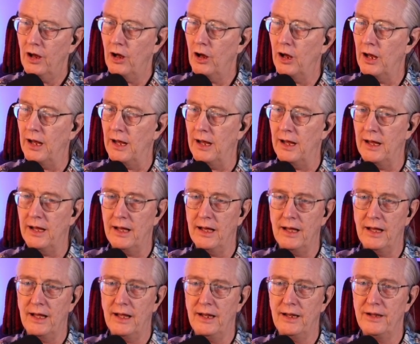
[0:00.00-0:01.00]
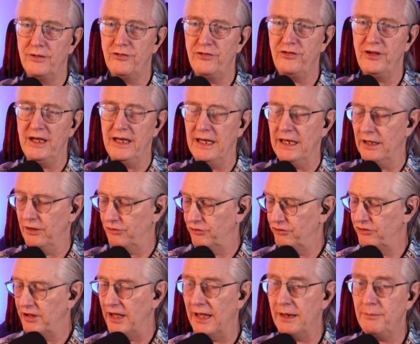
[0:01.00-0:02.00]
Let's see, it's
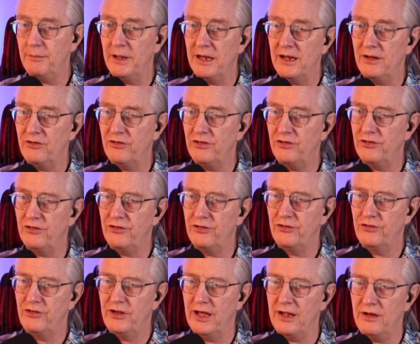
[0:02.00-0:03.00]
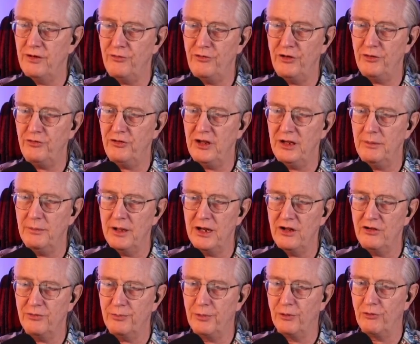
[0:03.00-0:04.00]
10 to 15
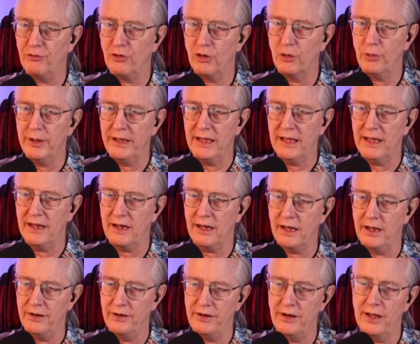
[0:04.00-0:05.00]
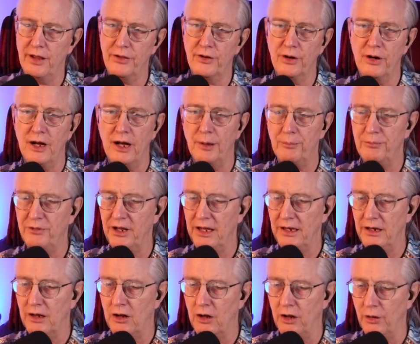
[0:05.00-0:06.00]
minutes before we get another
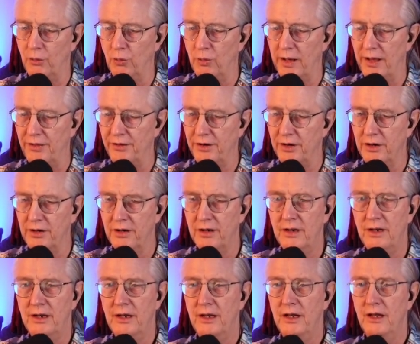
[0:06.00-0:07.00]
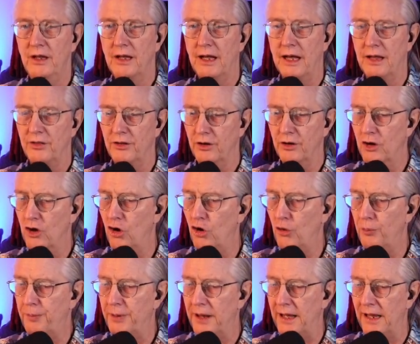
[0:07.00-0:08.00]
update on weather. The
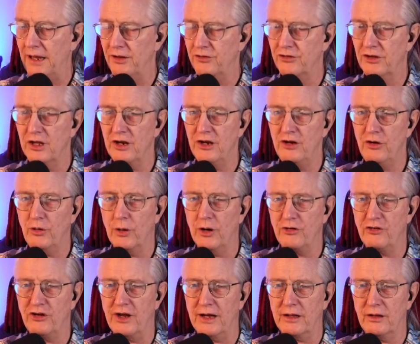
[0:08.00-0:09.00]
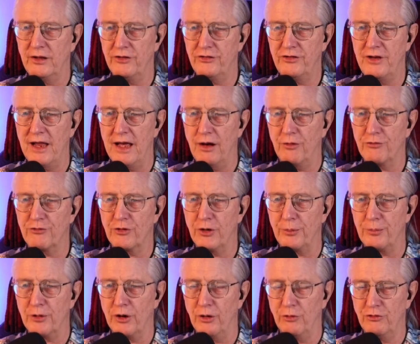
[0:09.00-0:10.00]
co-pilot's going to do our checklist now for
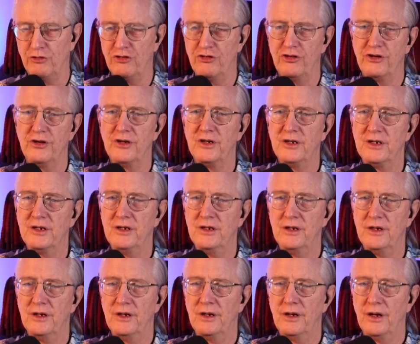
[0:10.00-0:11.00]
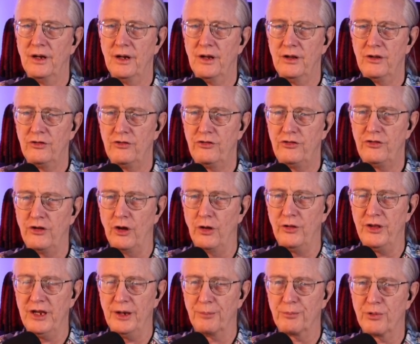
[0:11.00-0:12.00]
approach. So
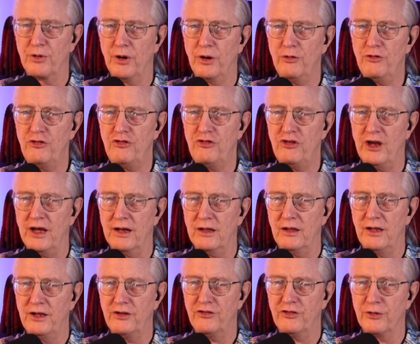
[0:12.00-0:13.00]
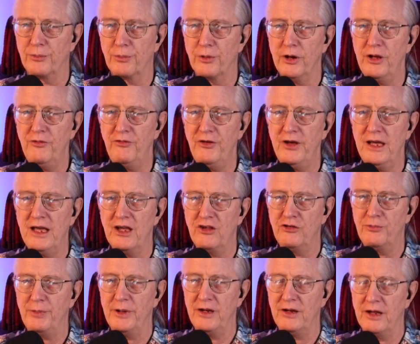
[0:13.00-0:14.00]
the approach checklist, the briefing
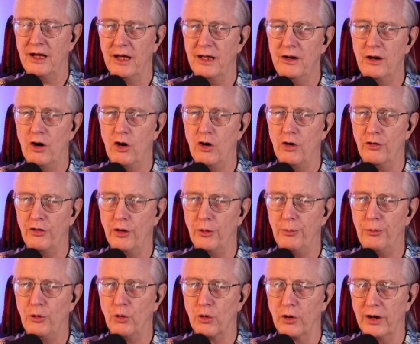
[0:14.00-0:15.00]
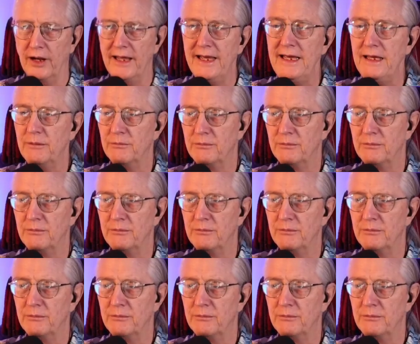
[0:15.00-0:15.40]
has been done, although poorly.